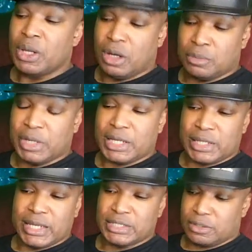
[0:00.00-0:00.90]
on my
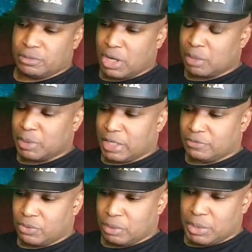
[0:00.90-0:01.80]
classic rock
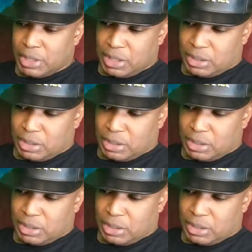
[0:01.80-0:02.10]
platform.